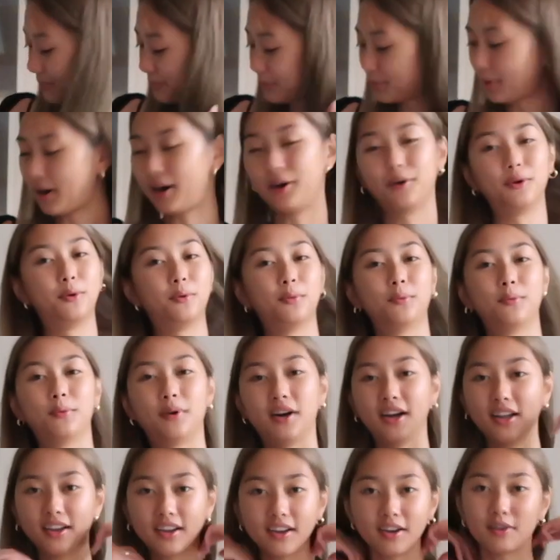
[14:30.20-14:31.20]
Well,
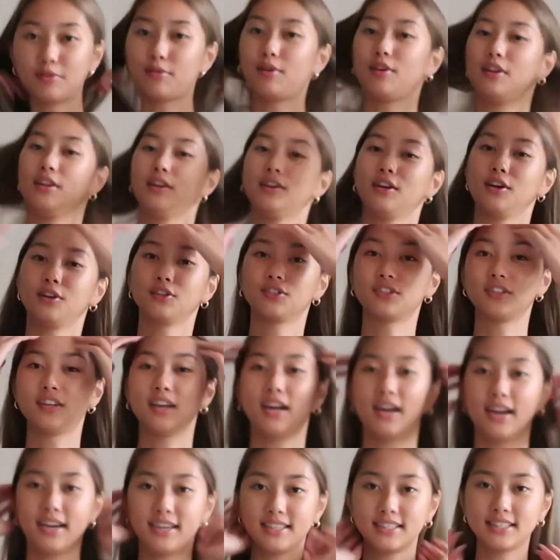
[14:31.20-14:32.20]
what a roller coaster,
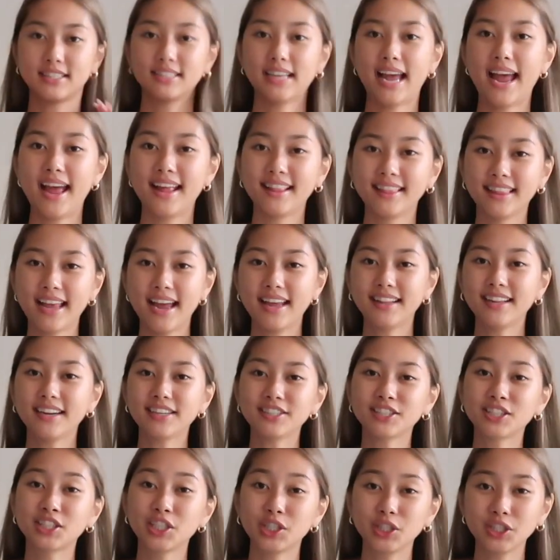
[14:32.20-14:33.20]
guys. And then
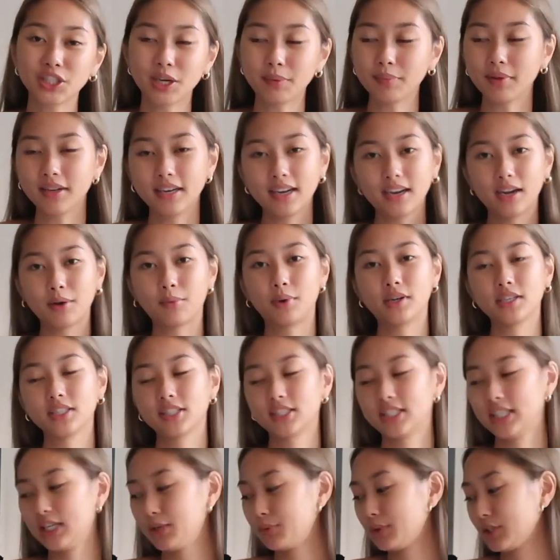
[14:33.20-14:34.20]
there's still something that I want to
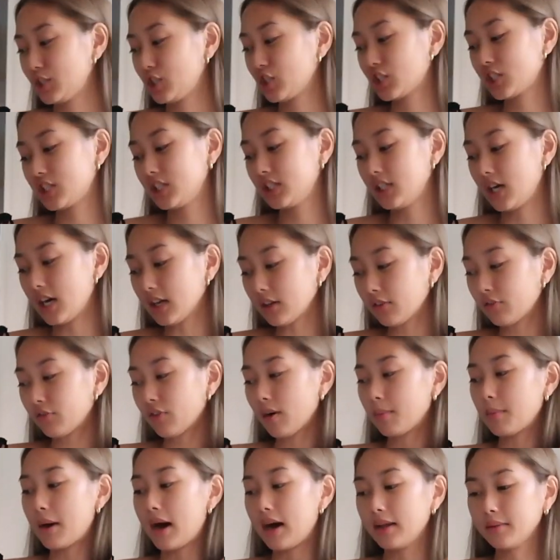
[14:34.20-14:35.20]
see, which is not
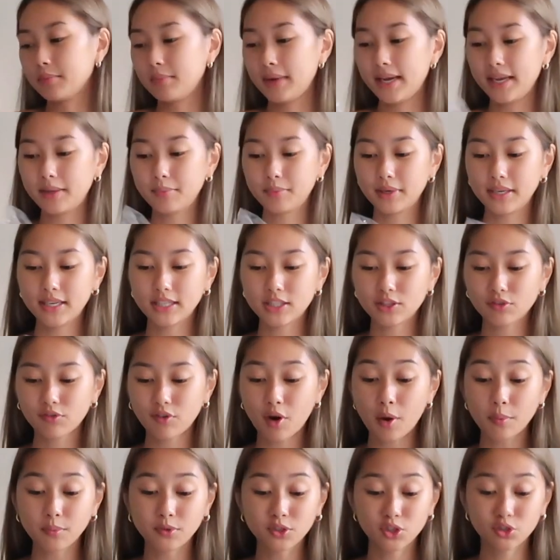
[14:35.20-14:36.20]
from Hanbin, but it's
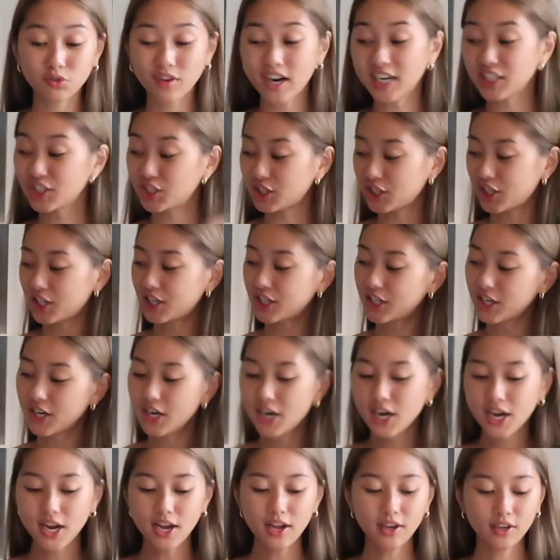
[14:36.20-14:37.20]
from Treasure.
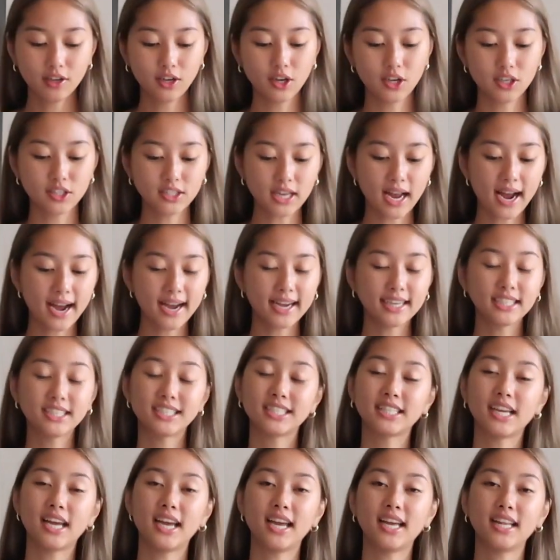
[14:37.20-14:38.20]
Because I
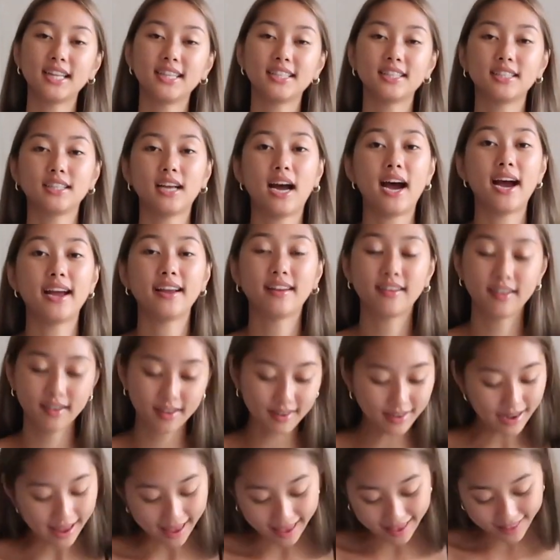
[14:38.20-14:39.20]
stand
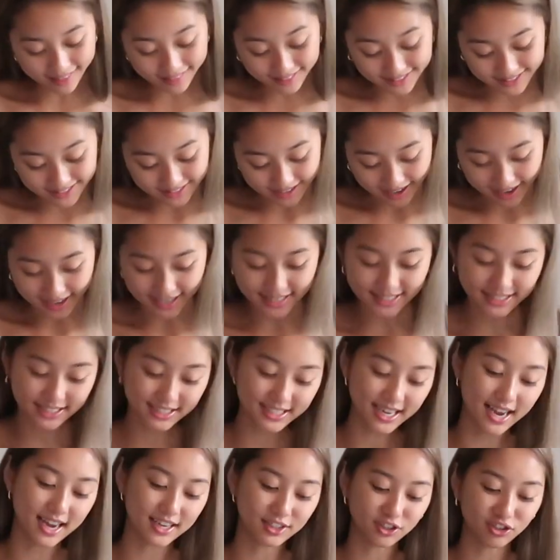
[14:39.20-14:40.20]
Icon and I
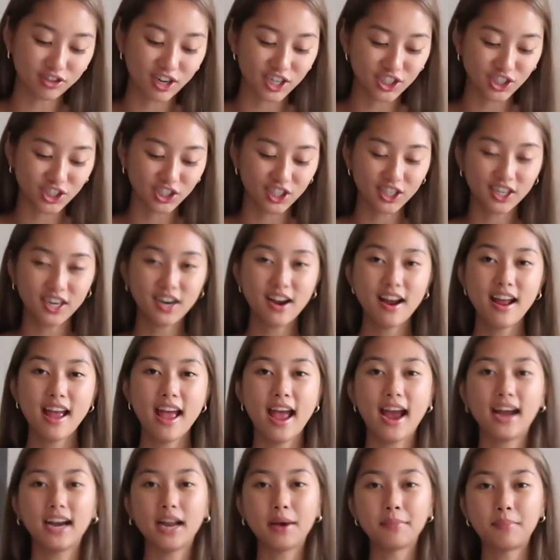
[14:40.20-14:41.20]
stand Treasure.
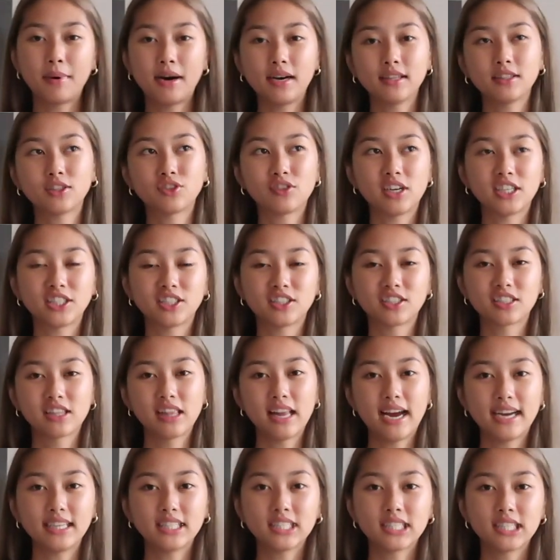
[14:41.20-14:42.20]
And I bought Treasure's
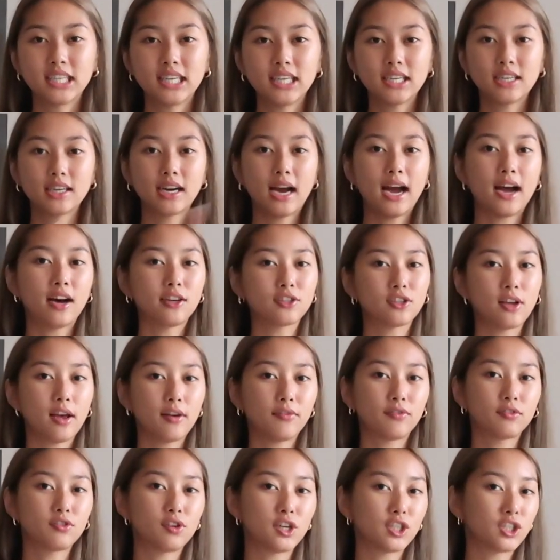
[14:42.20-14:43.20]
lightstick. I also
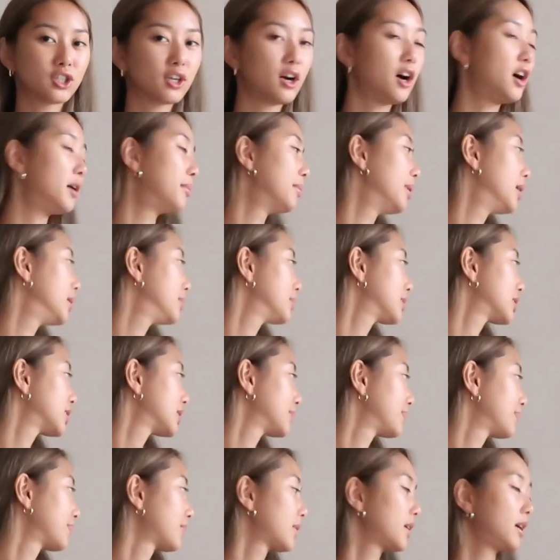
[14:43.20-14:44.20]
have Treasure albums.
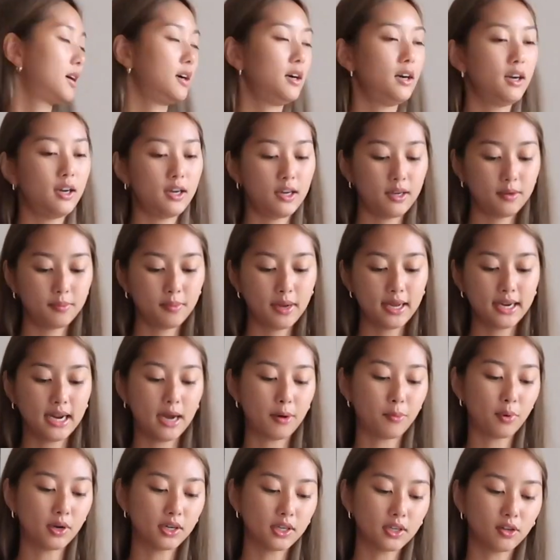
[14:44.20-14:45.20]
And
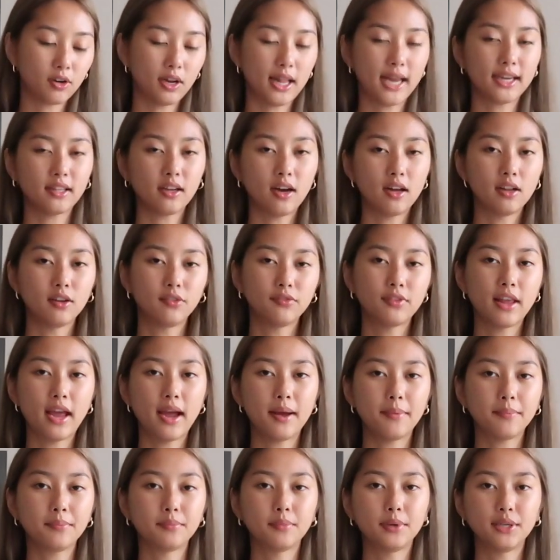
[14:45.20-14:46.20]
I want to collect all of
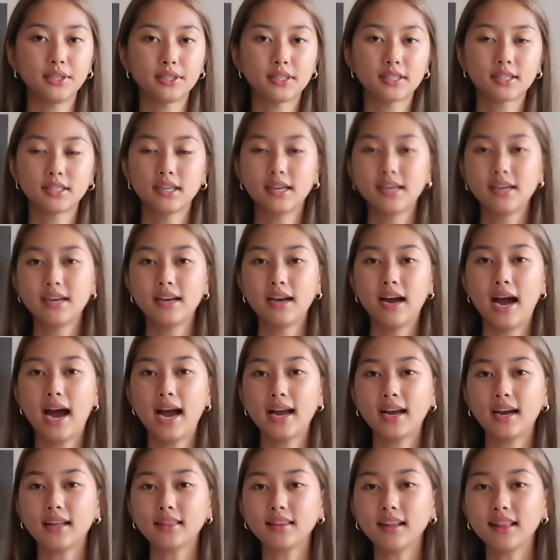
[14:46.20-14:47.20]
them, but
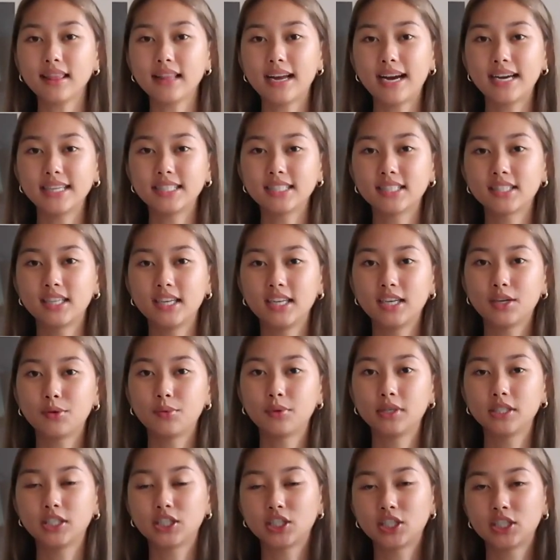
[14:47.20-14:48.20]
I got the light stick,
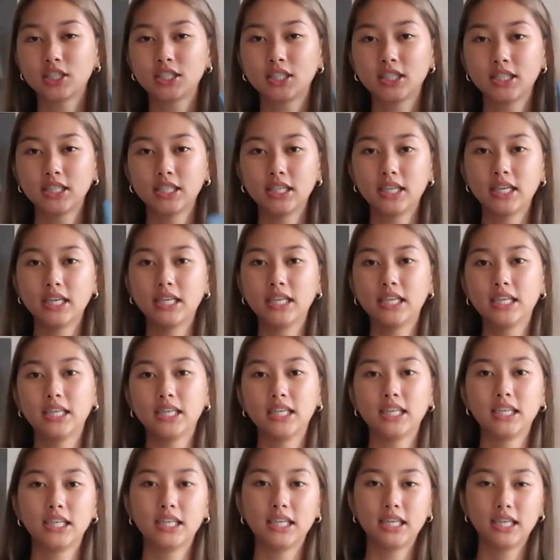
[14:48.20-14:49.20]
which
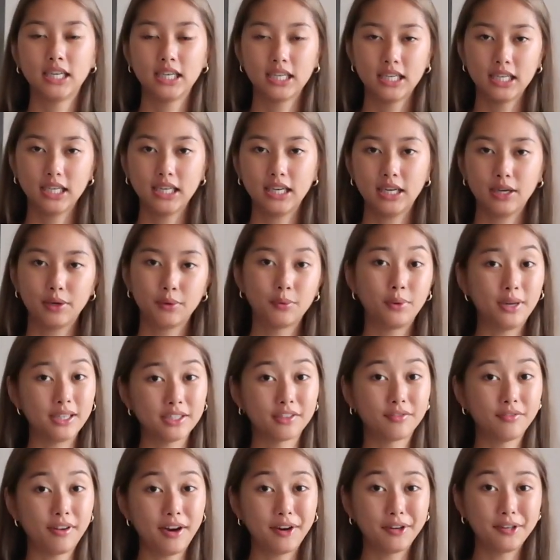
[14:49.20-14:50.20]

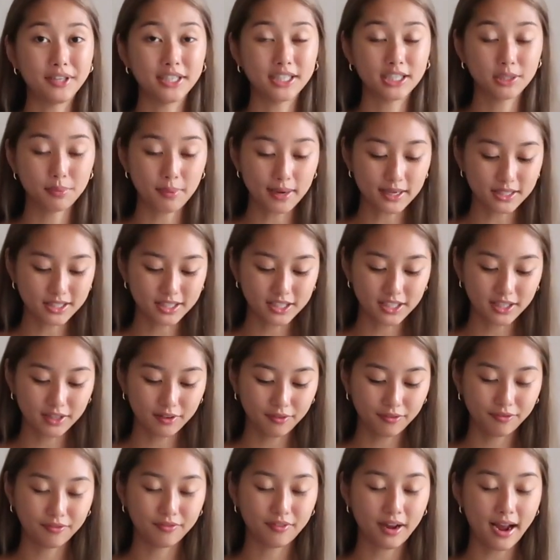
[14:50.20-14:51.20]
was very
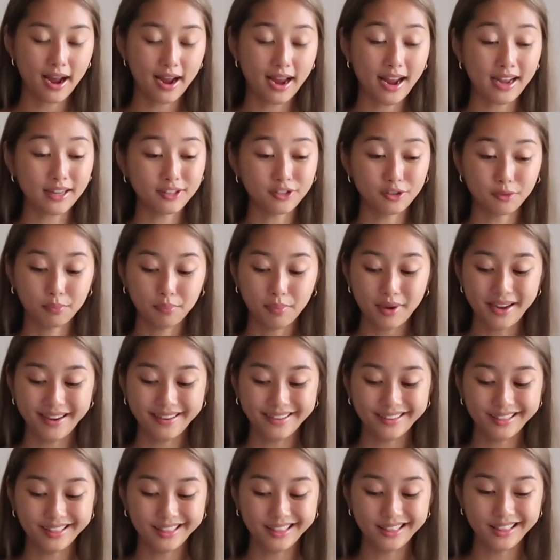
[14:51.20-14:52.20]
expensive. I had to pay
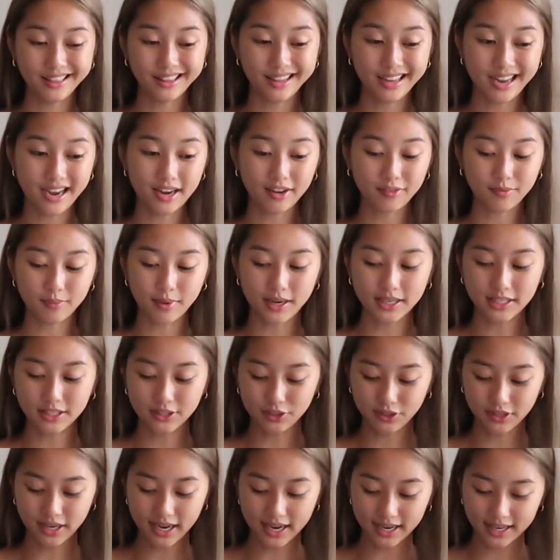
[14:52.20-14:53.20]
a lot of money
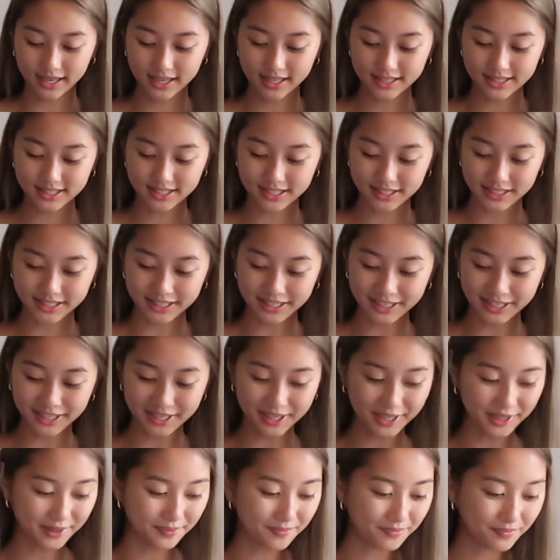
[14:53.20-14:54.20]
to get it.
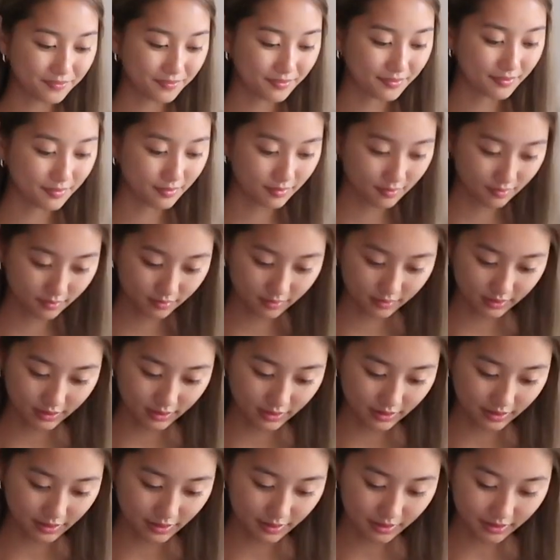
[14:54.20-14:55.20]
And
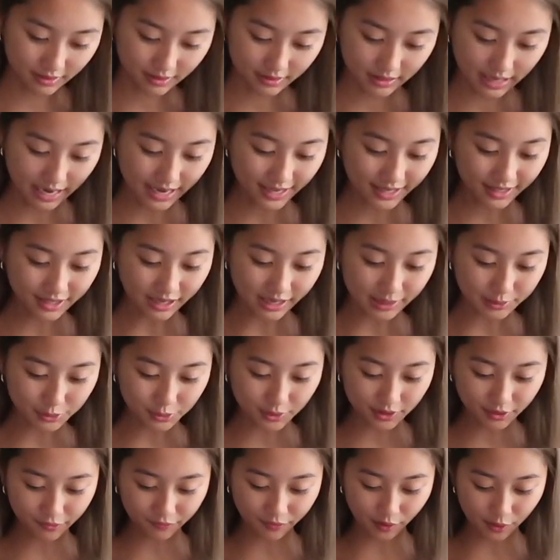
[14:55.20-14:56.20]
it comes
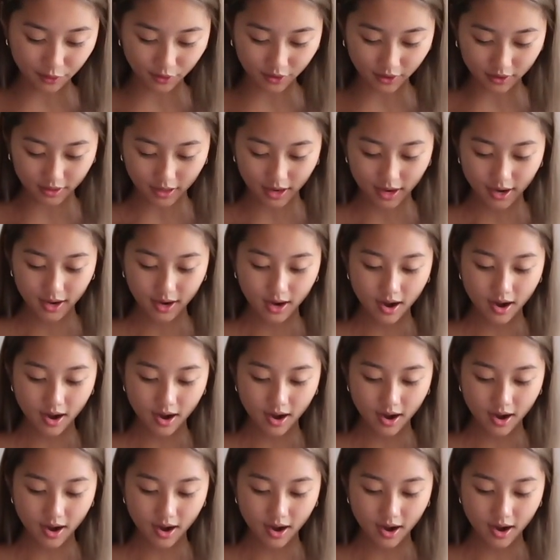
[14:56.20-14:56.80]
with a photo card.